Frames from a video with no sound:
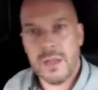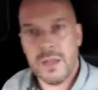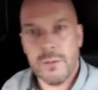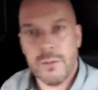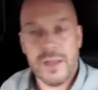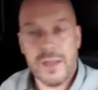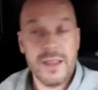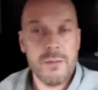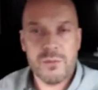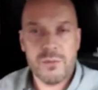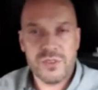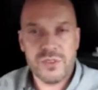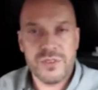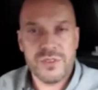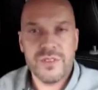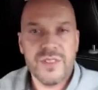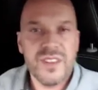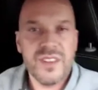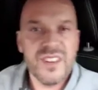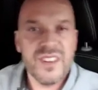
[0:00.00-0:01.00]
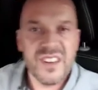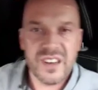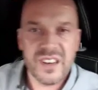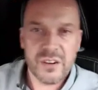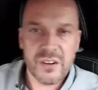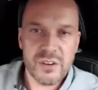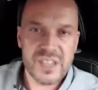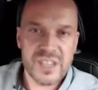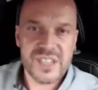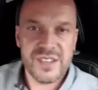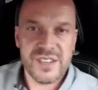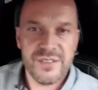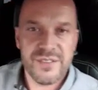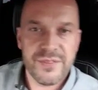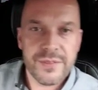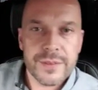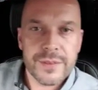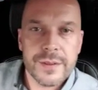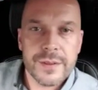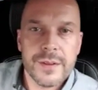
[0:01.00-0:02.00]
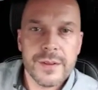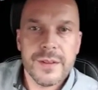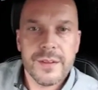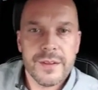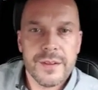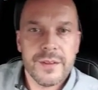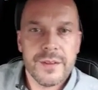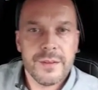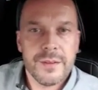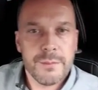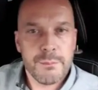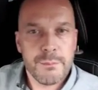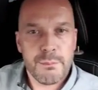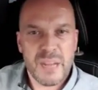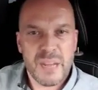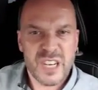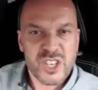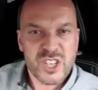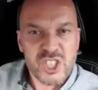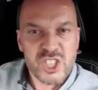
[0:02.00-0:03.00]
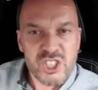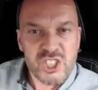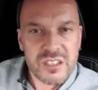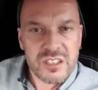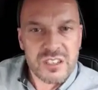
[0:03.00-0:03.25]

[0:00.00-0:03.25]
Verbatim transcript: the way. That wasn't an aggressive punch.